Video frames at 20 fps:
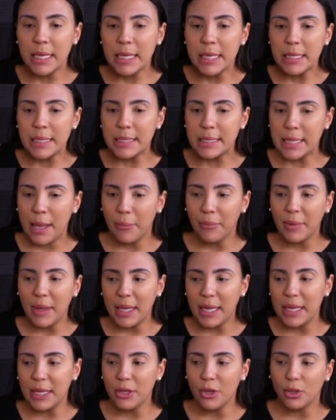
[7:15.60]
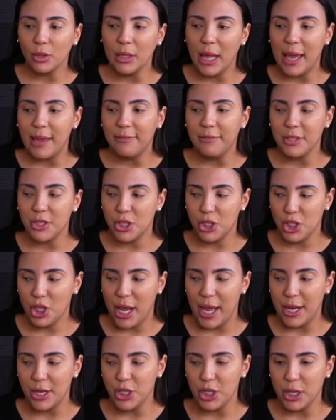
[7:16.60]
Something in your life is
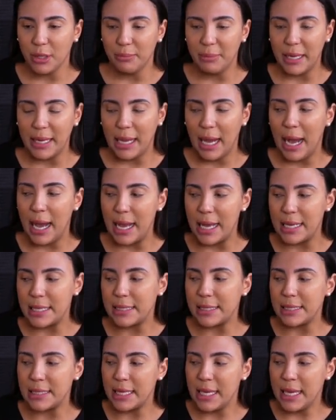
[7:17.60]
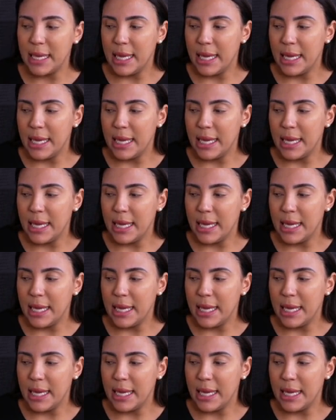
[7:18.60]
changing because